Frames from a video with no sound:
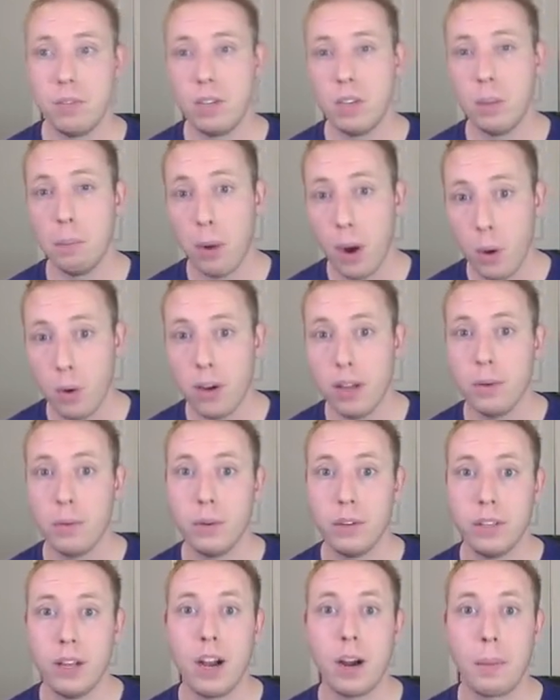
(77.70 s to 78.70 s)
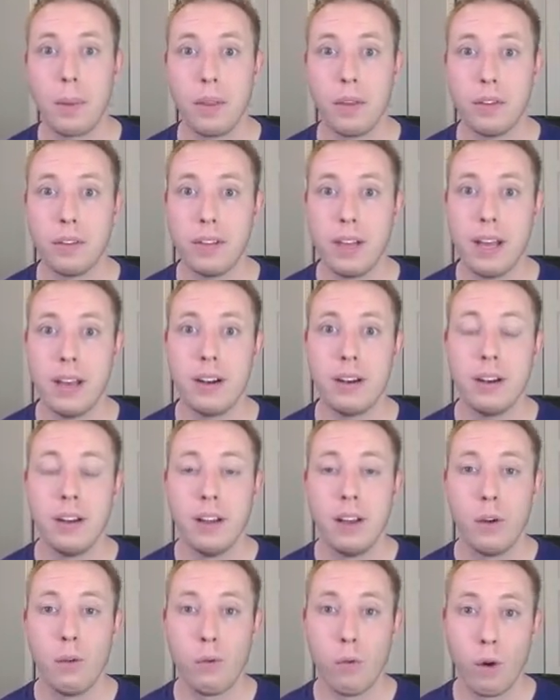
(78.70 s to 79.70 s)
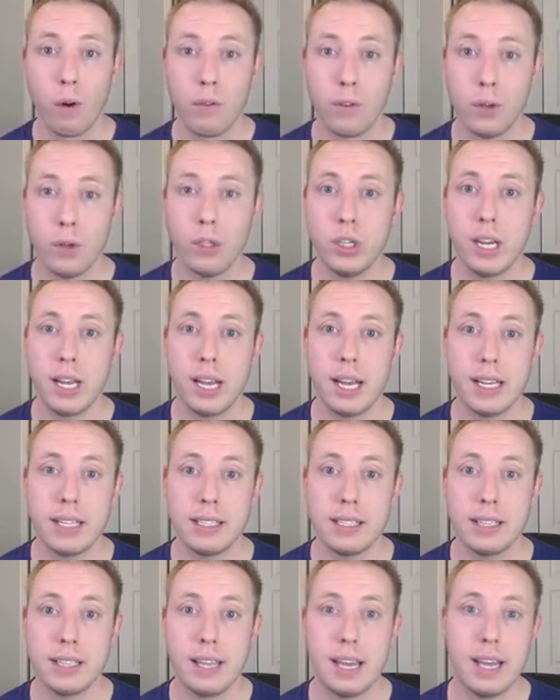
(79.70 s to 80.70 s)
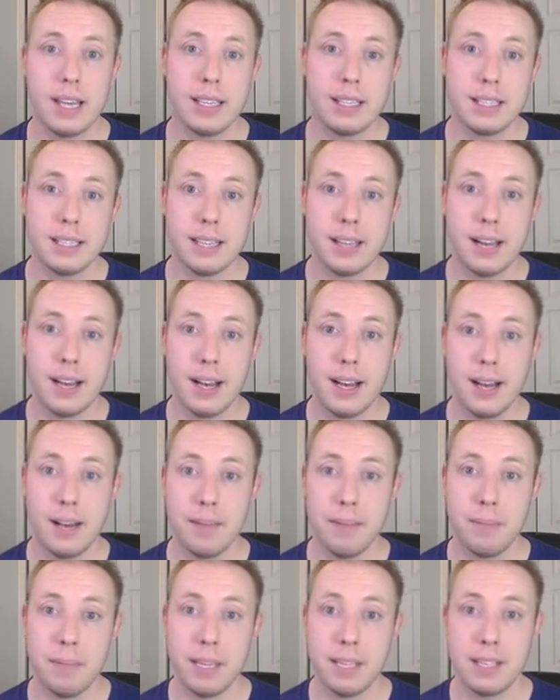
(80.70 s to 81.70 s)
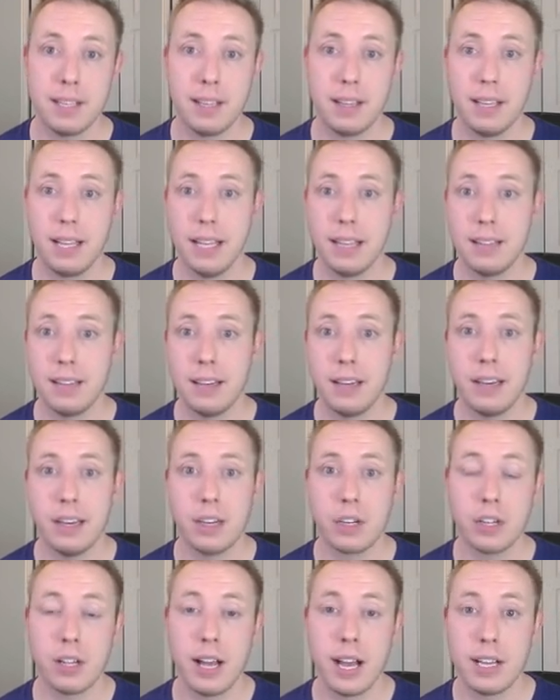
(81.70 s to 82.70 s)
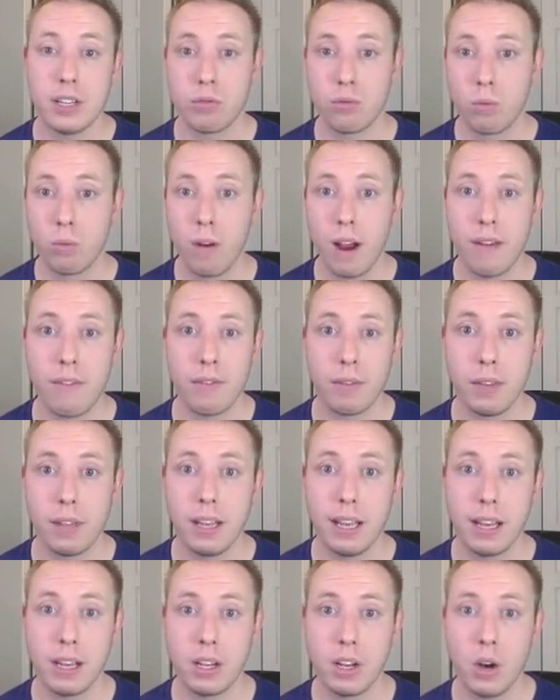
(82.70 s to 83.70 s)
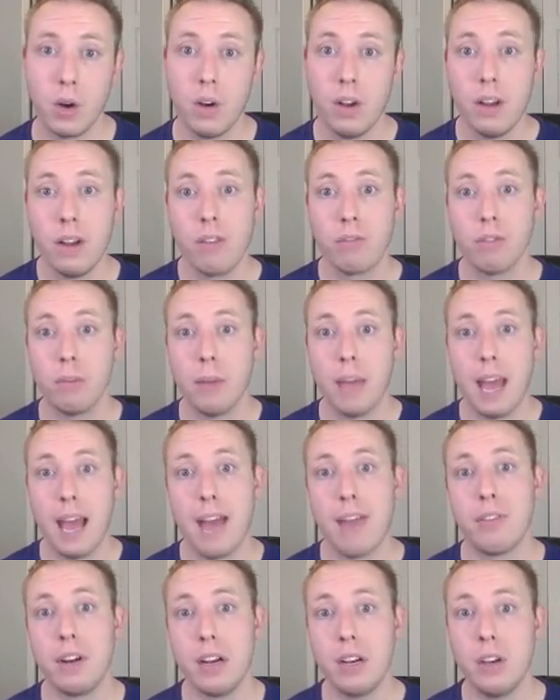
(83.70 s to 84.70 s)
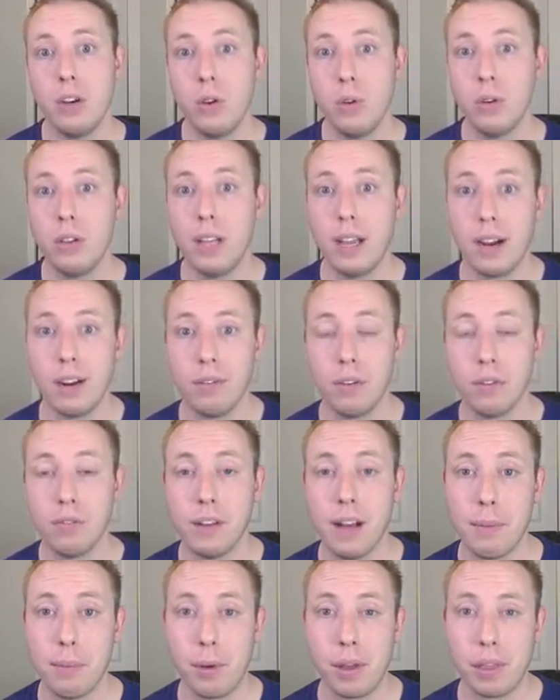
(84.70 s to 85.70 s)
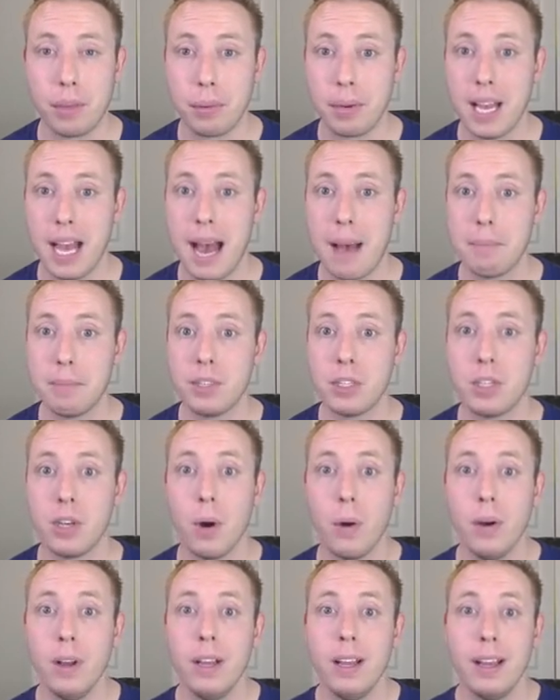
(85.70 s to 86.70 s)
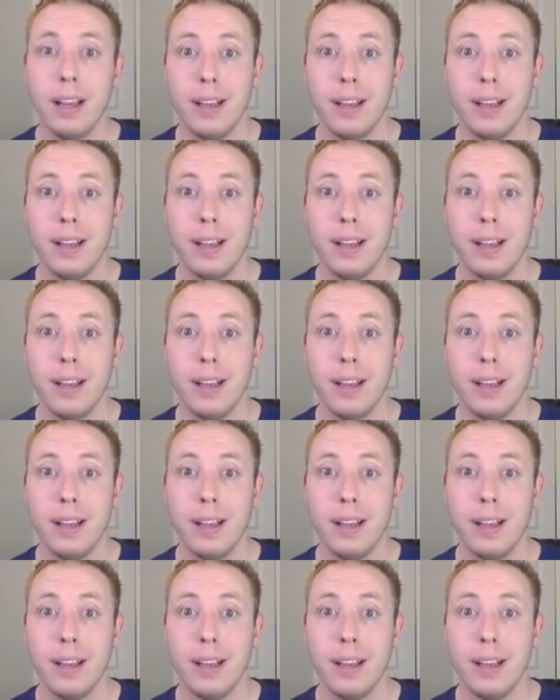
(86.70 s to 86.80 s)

component. We'll talk about those later for Vue.js that basically gets it initialized right from the get-go from every new Laravel 5.3 app. So